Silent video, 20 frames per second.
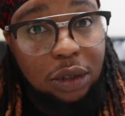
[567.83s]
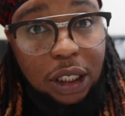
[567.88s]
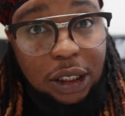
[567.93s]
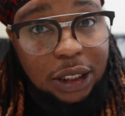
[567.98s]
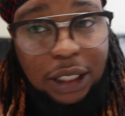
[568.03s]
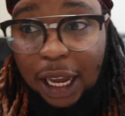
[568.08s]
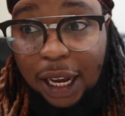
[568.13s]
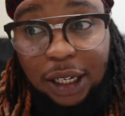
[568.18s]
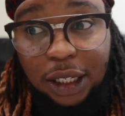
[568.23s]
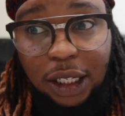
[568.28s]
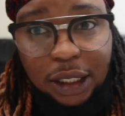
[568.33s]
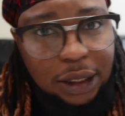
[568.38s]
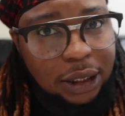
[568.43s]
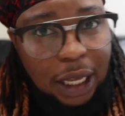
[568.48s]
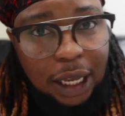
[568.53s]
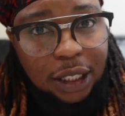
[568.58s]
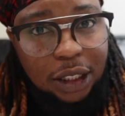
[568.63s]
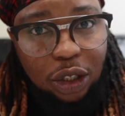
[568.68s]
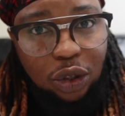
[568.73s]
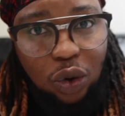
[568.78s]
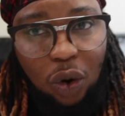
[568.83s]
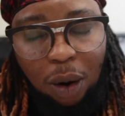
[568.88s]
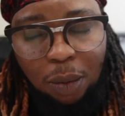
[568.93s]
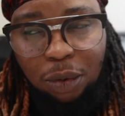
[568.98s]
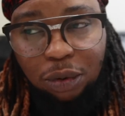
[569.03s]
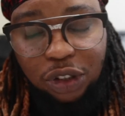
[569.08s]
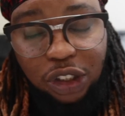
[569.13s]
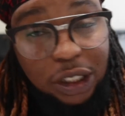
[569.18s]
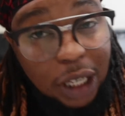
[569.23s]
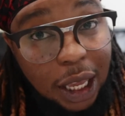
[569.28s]
This ain't the
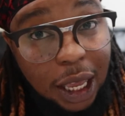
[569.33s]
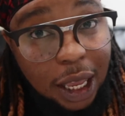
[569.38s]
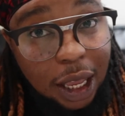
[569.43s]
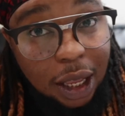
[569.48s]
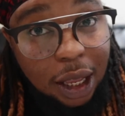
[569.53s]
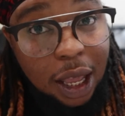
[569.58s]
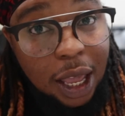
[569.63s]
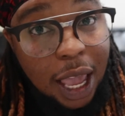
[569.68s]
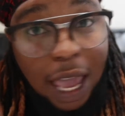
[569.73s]
normal shit.